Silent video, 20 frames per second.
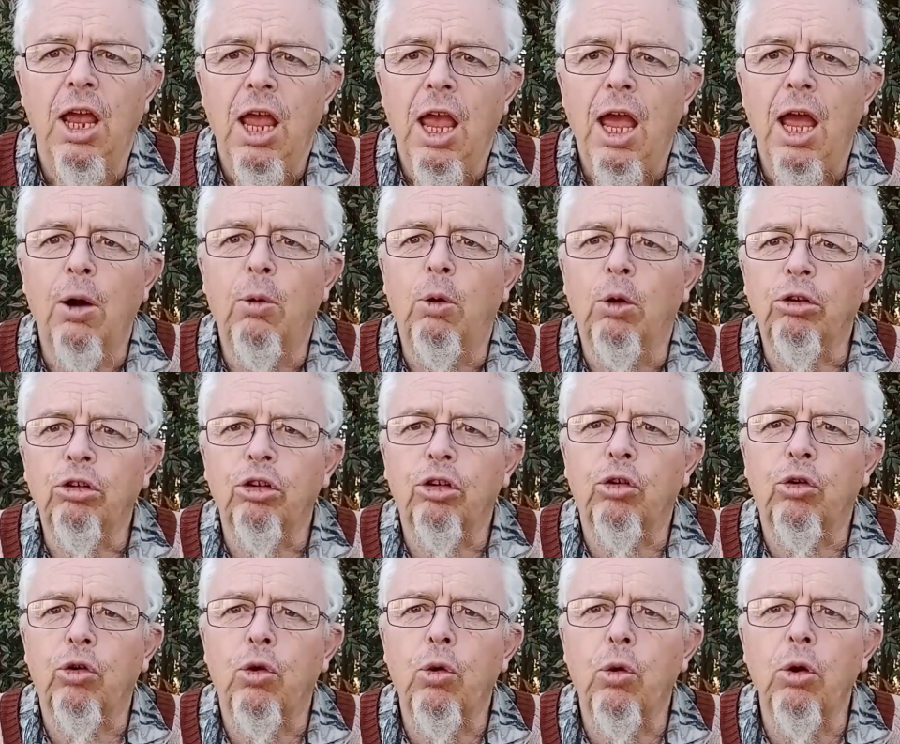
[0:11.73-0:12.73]
and watch it
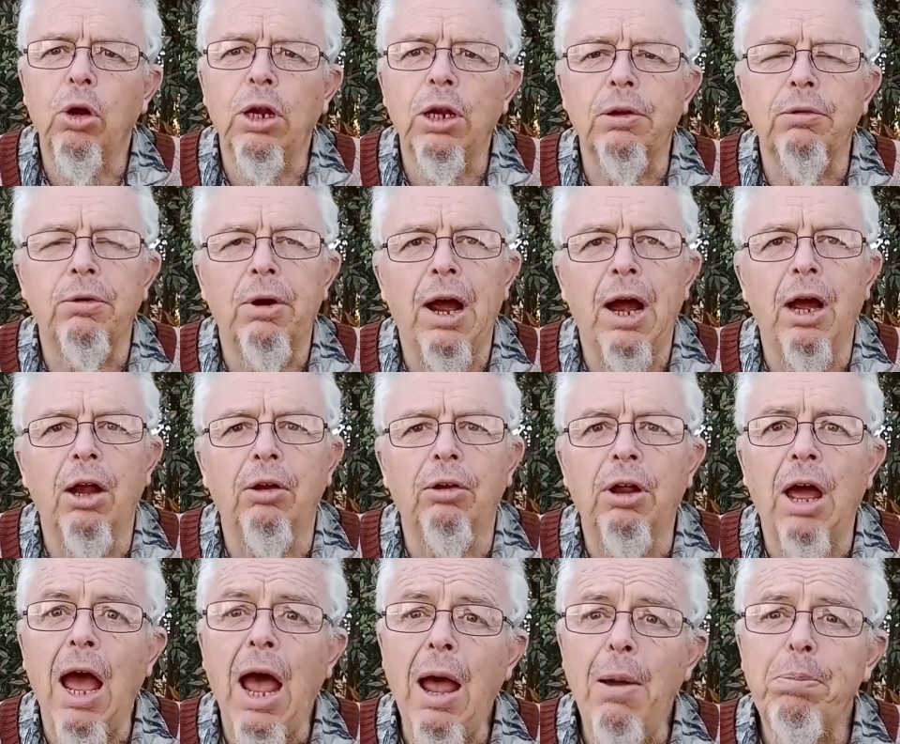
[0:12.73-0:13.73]
crawling around
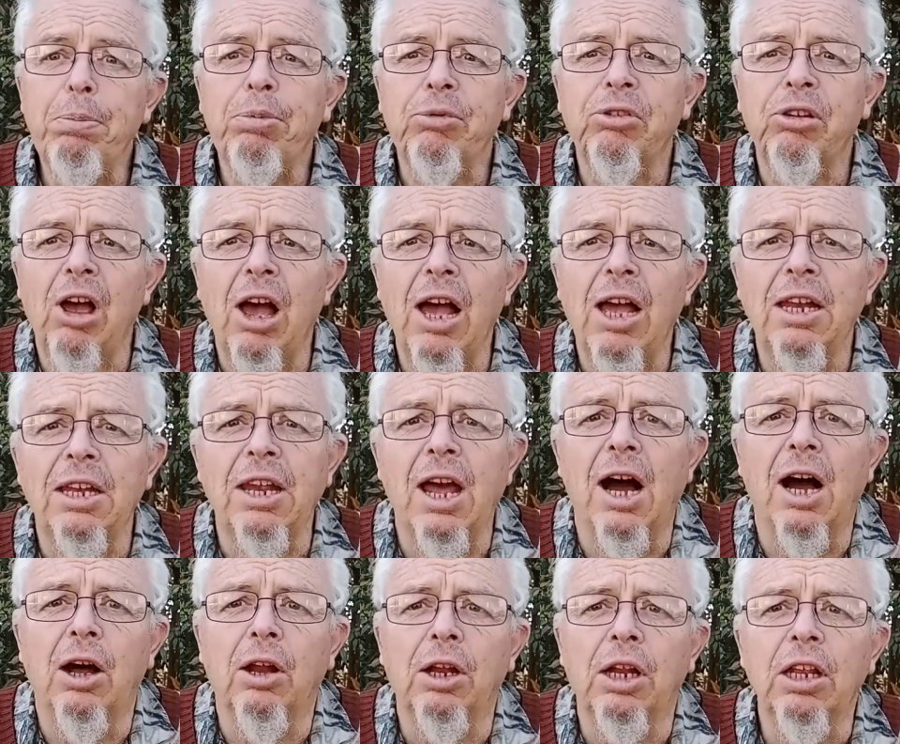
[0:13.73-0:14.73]
upside
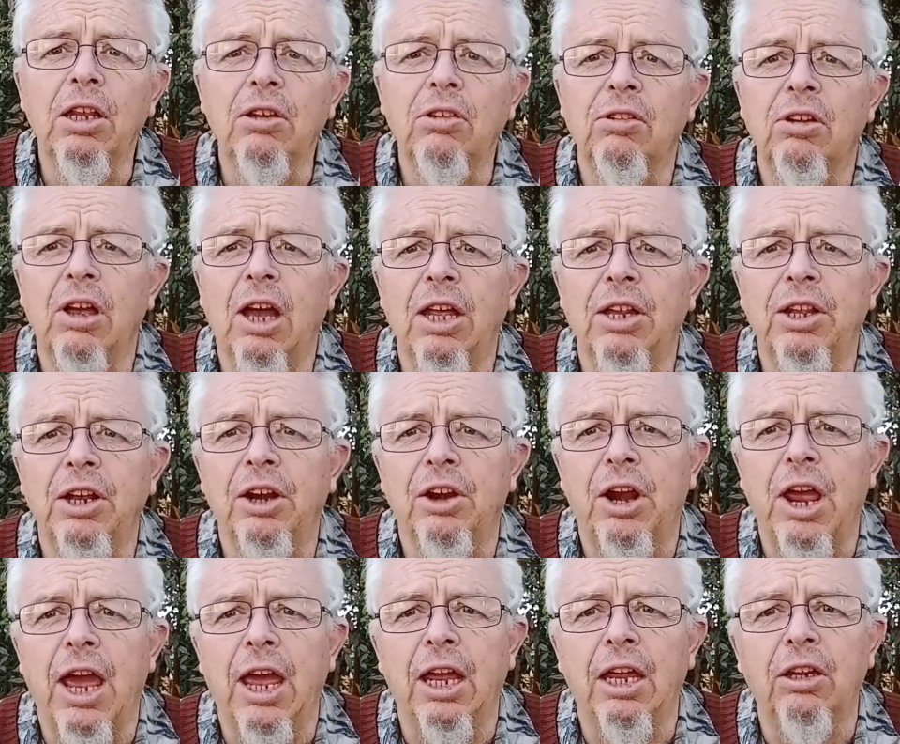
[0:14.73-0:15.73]
down inside the
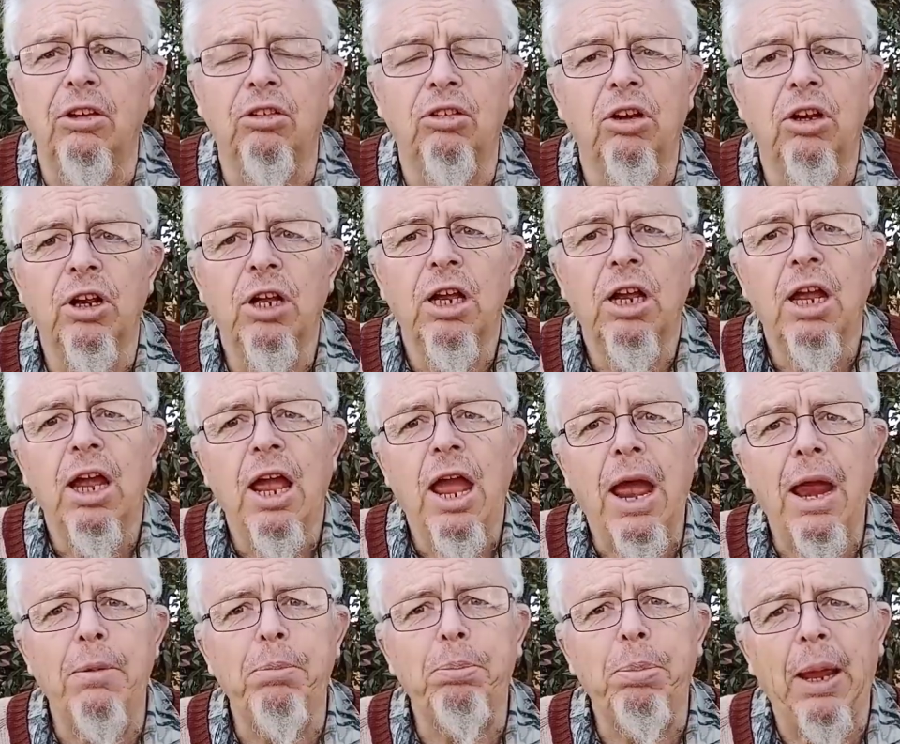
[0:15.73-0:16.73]
cage
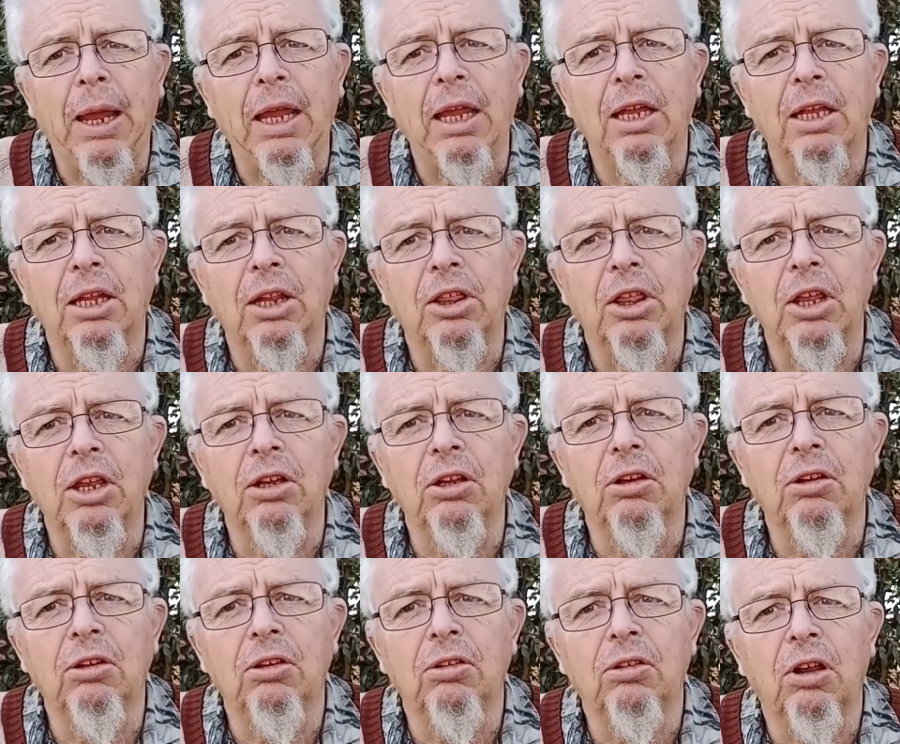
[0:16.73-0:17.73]
and pecking at
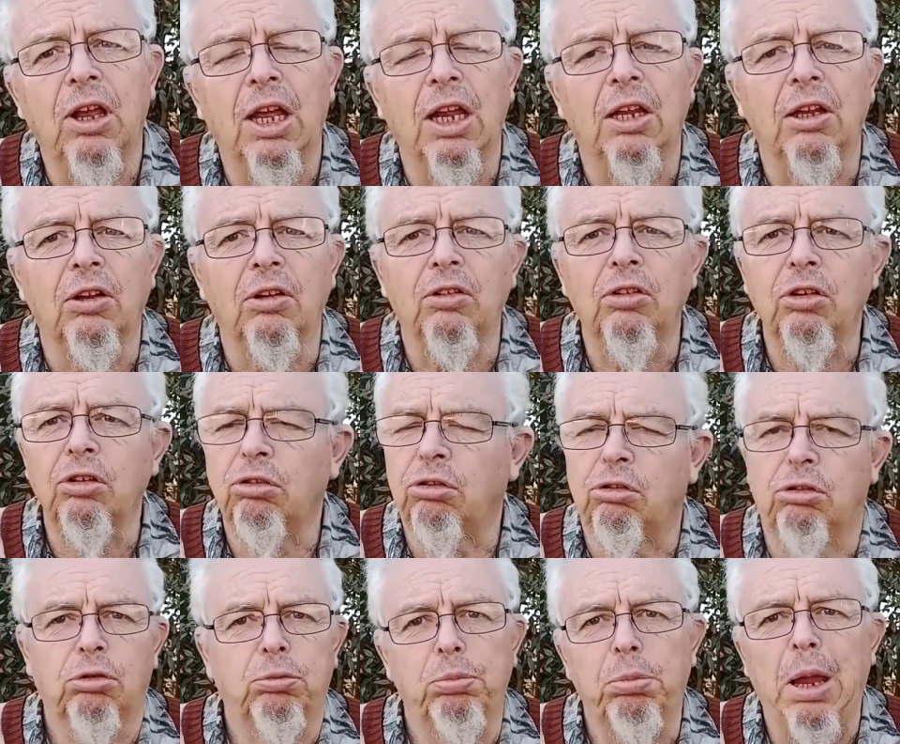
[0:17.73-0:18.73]
things and just
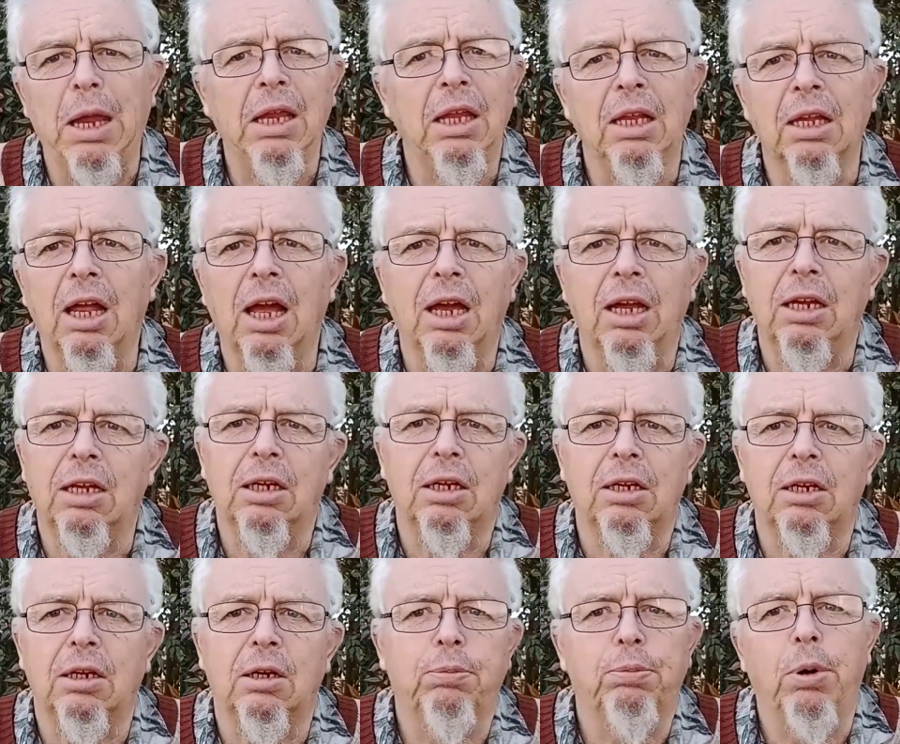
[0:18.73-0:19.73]
making like
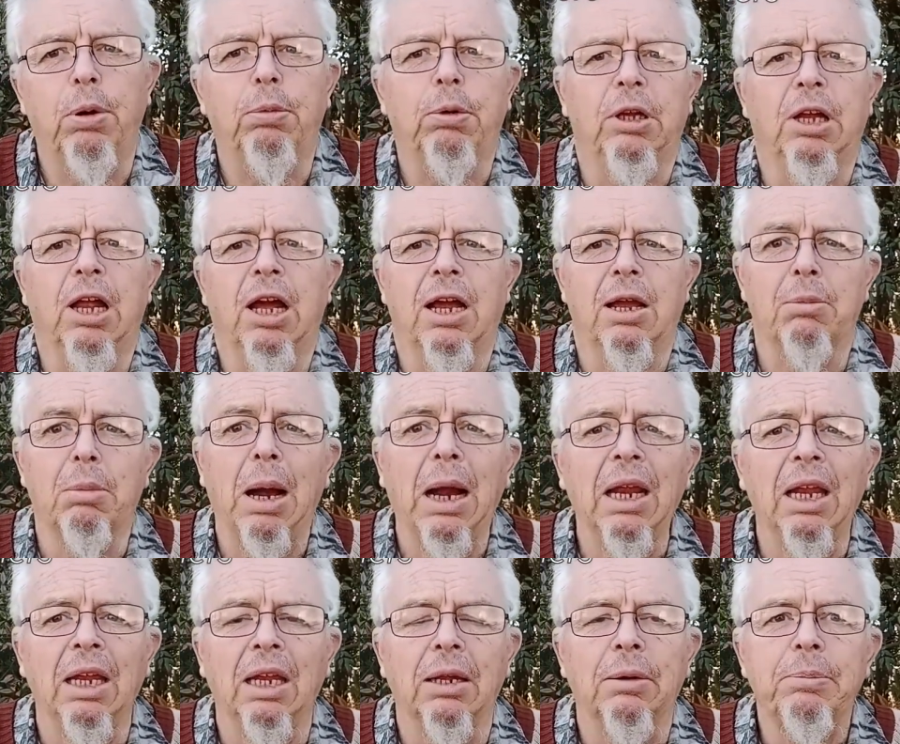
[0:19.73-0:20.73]
probably like a
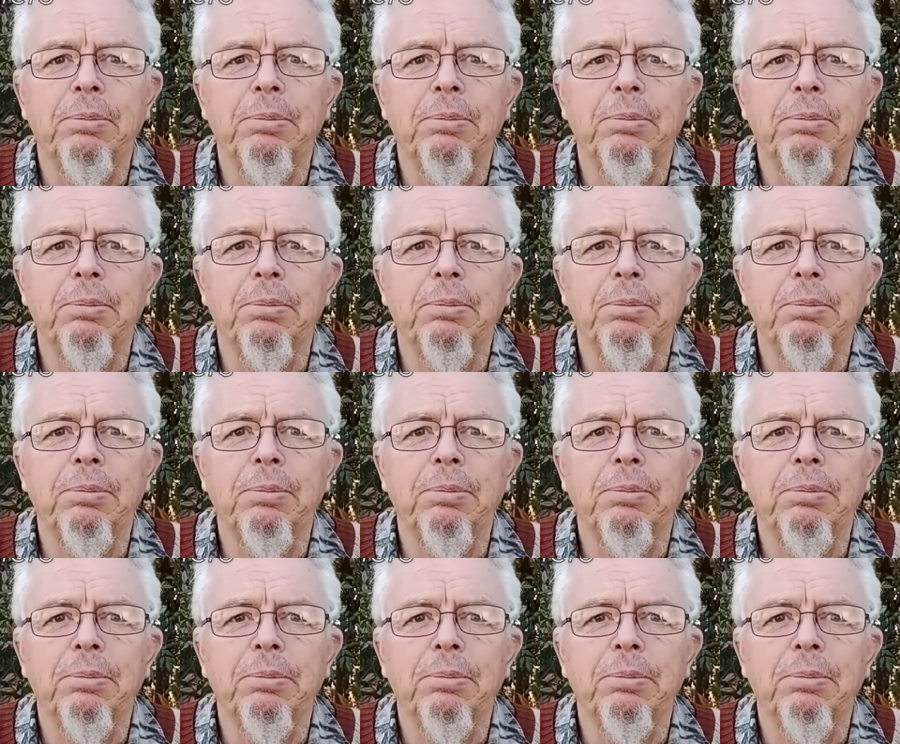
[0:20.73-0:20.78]
monkey?